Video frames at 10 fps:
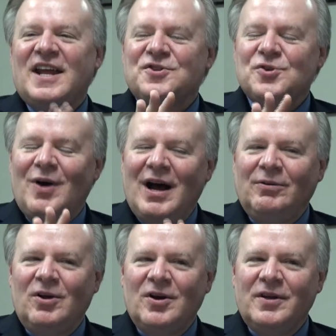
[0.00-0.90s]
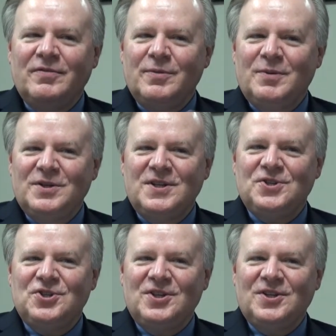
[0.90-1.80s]
And so how long have you been
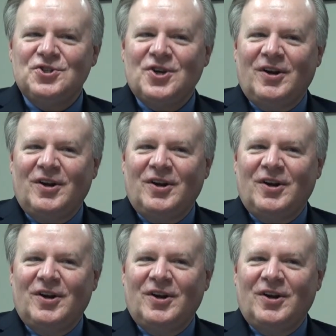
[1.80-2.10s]
teaching in